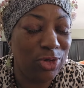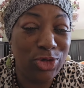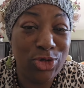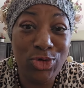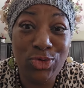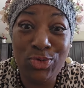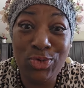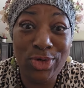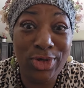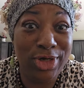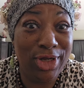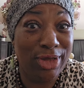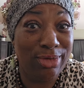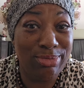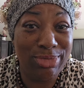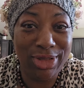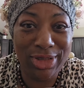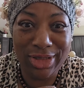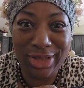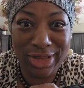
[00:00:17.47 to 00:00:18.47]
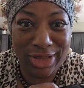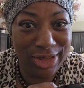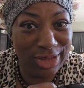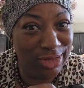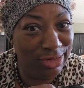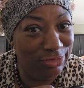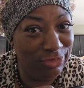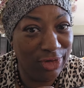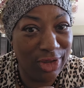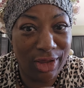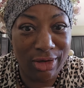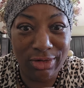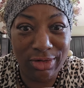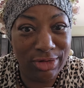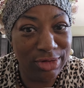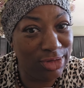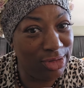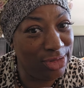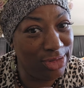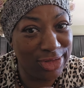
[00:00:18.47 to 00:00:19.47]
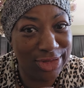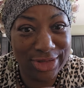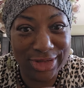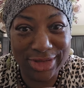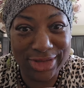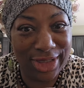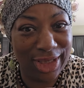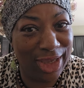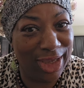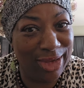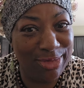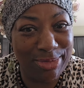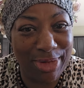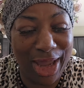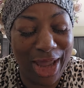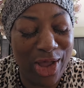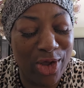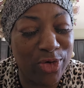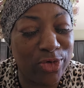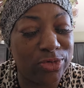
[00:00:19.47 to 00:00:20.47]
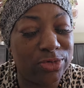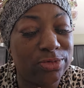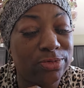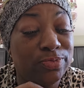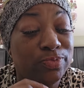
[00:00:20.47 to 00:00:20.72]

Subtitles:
You would not believe how good this came out.